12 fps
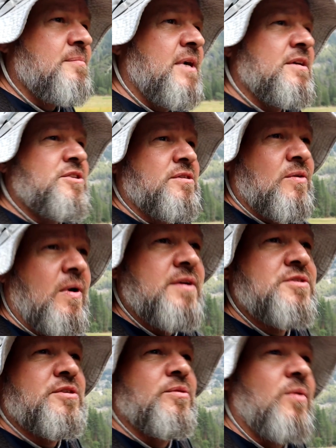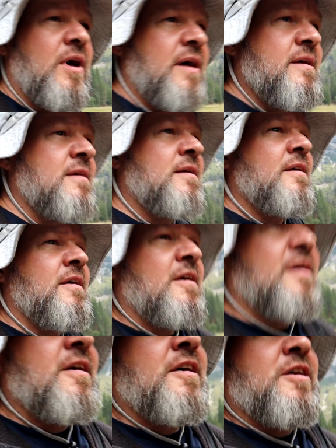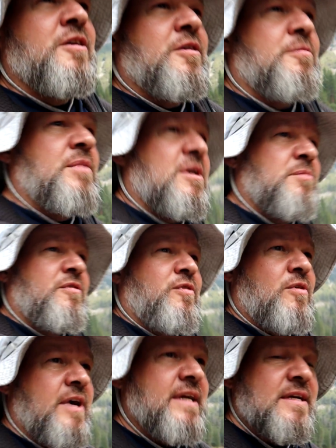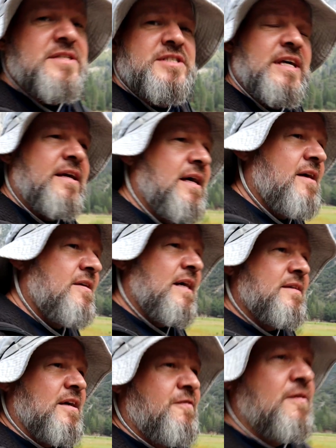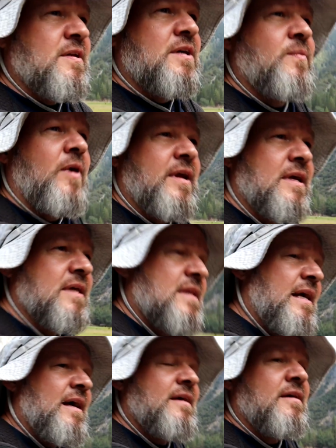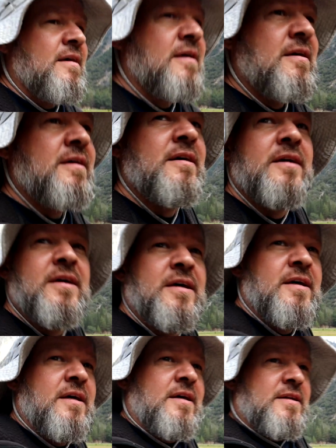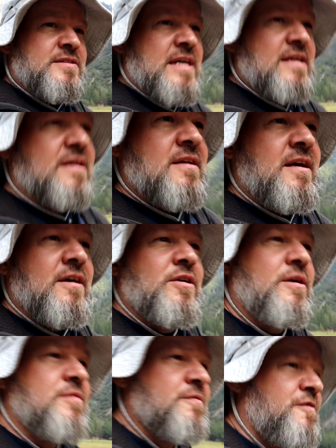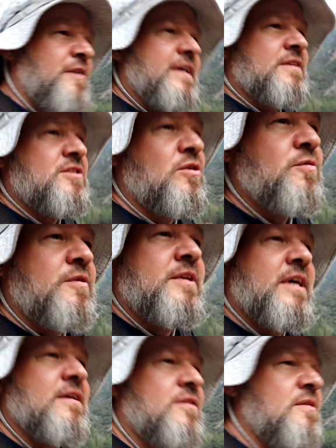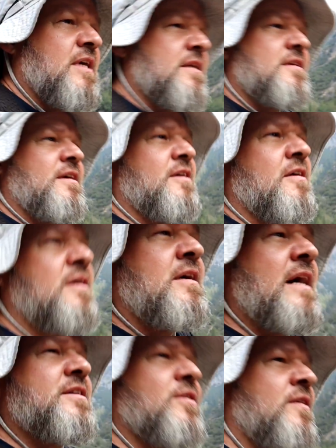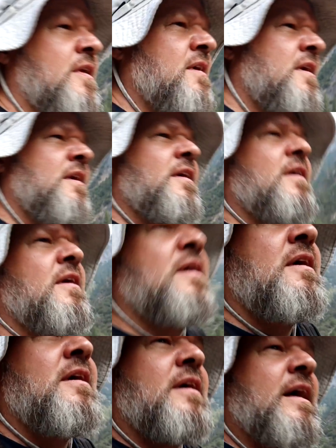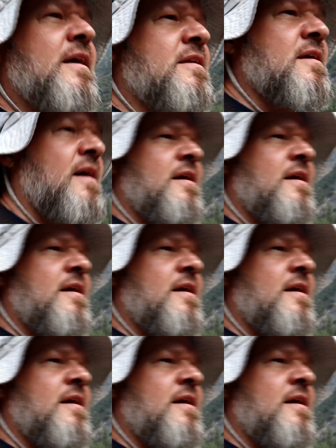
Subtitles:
I'm not quite sure why. But before I get set out, I definitely want to get that taken care of and fixed. Hopefully they can do that there. How you doing? And